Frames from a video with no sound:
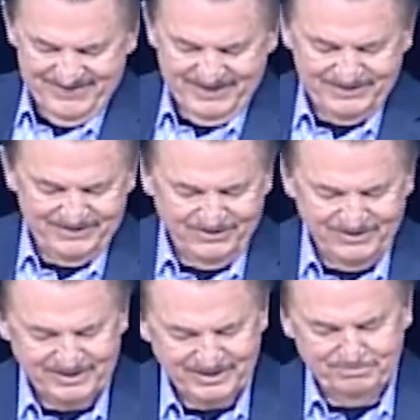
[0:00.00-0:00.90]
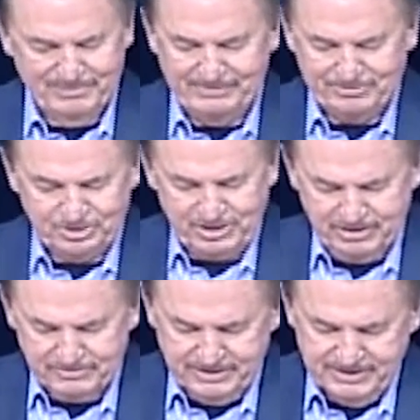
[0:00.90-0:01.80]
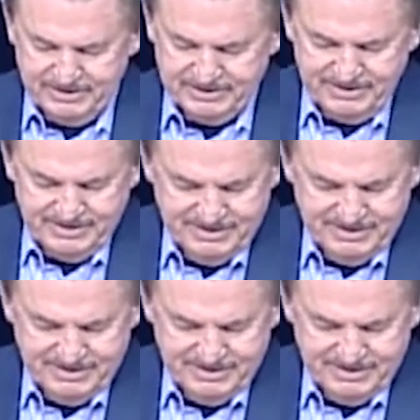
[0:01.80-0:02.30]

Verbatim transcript: get, they already get a Baptist shouting right there, I tell you.